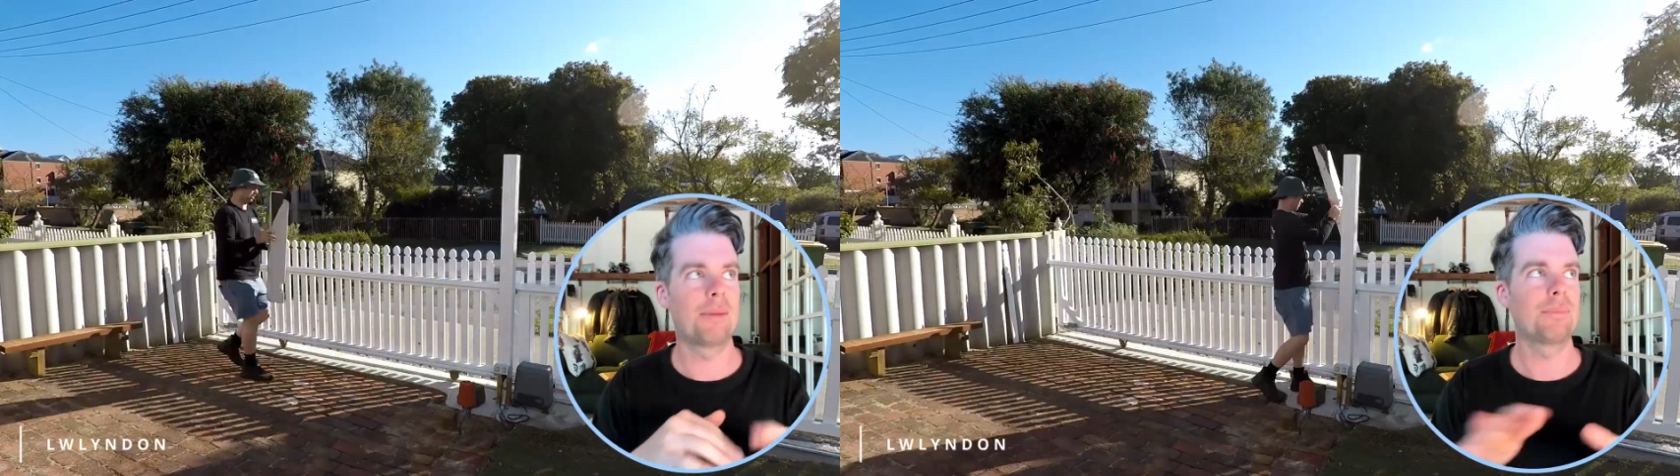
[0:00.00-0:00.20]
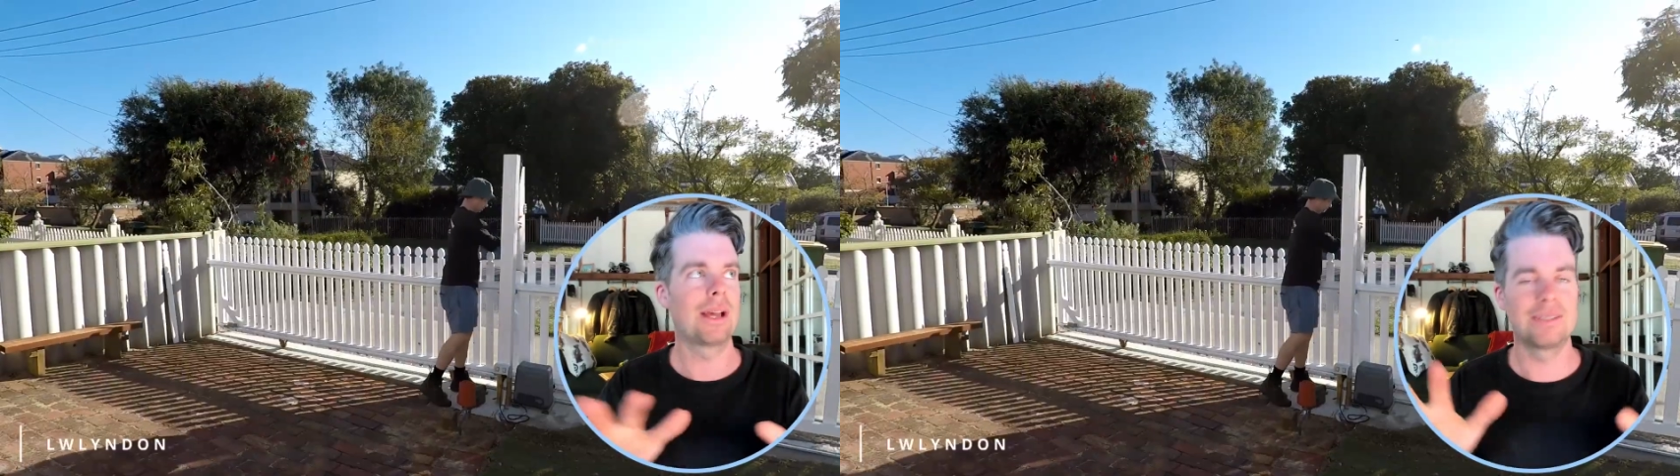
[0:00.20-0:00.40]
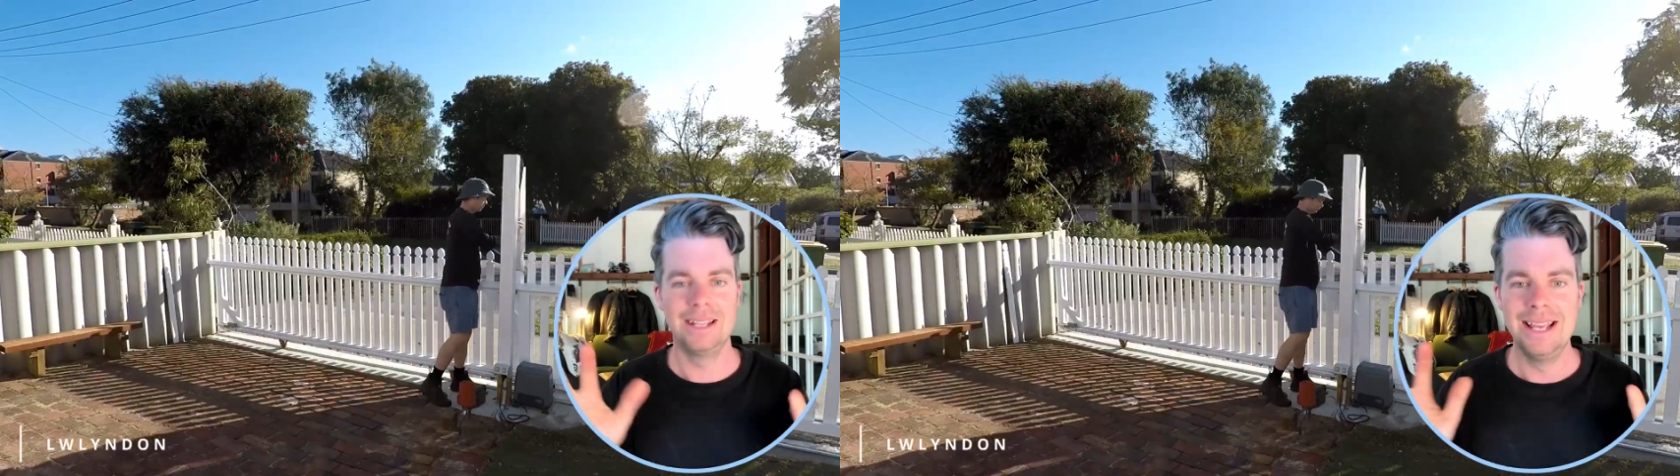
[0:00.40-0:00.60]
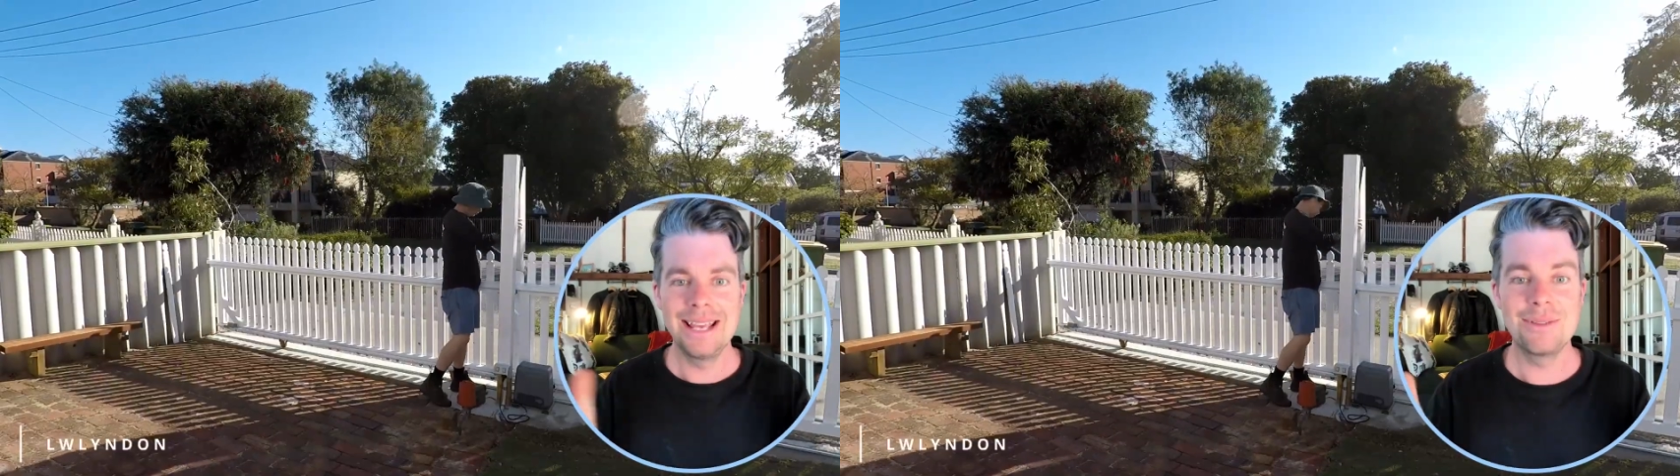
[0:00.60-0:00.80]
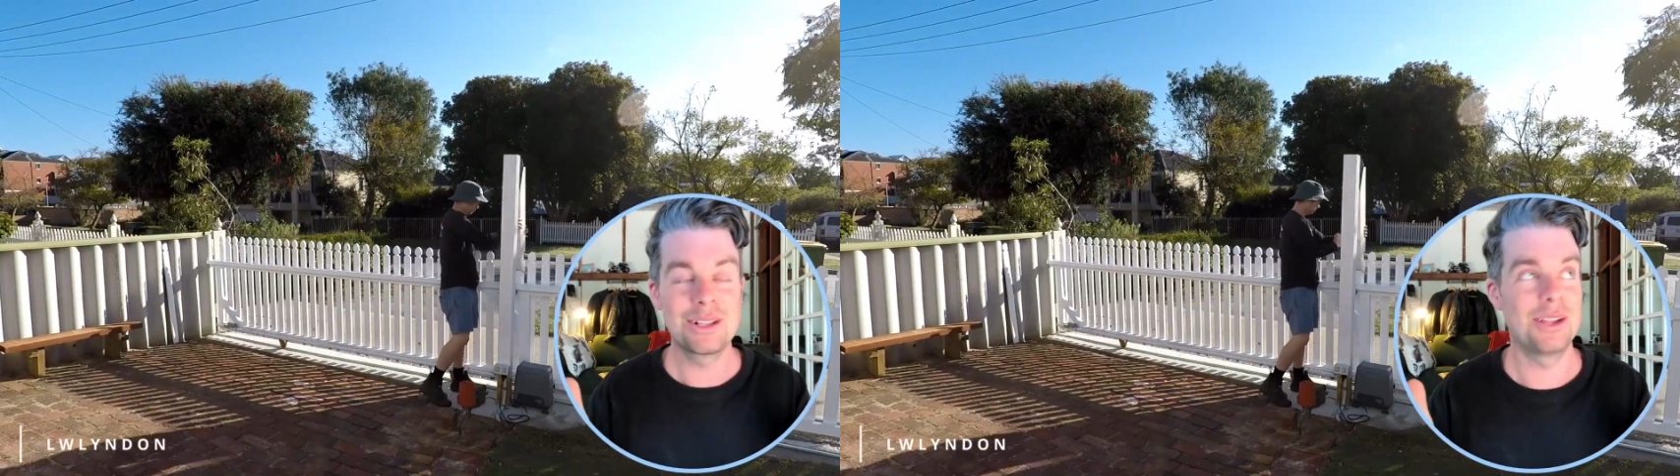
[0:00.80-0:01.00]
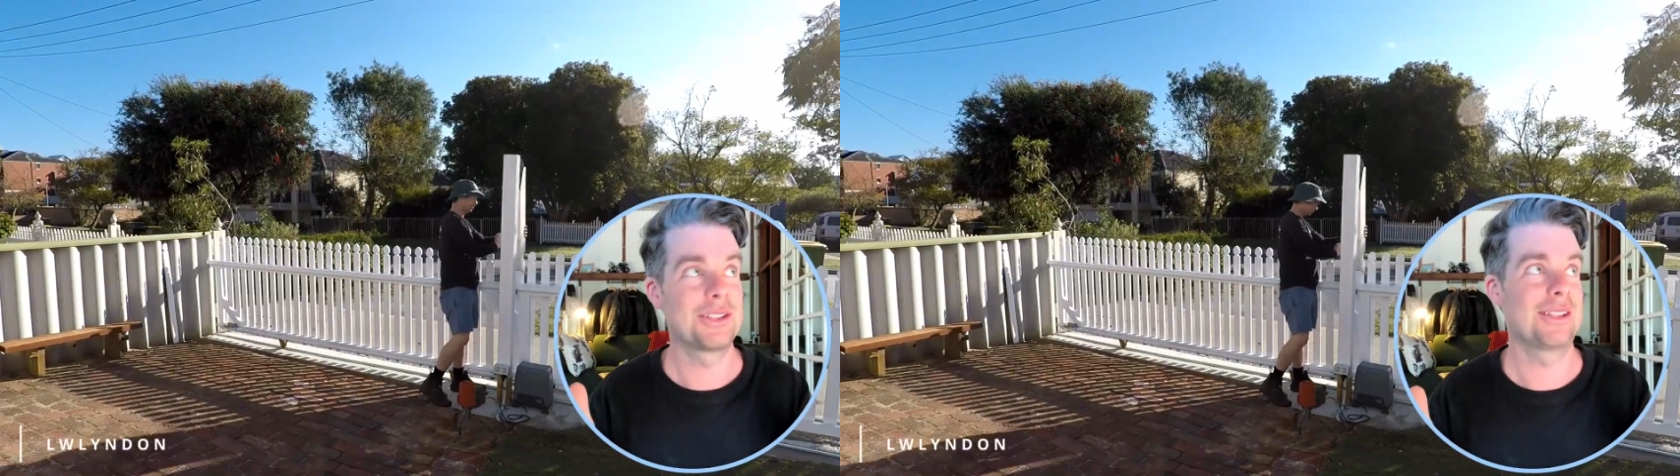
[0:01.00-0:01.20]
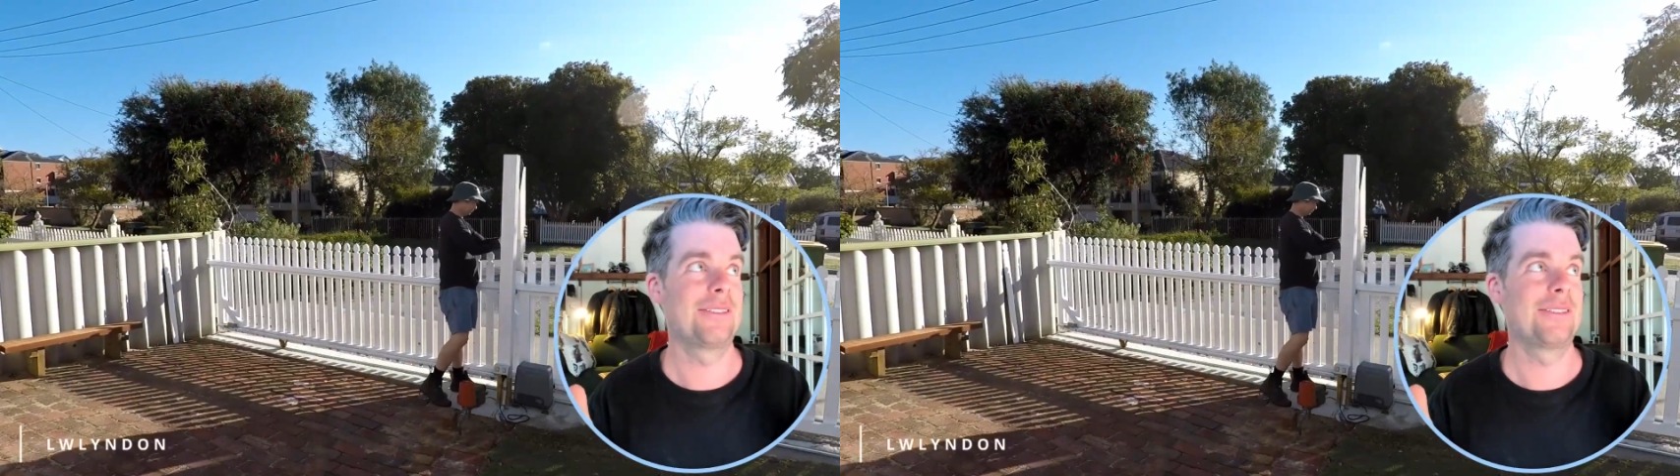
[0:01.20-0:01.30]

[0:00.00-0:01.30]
up, but it was close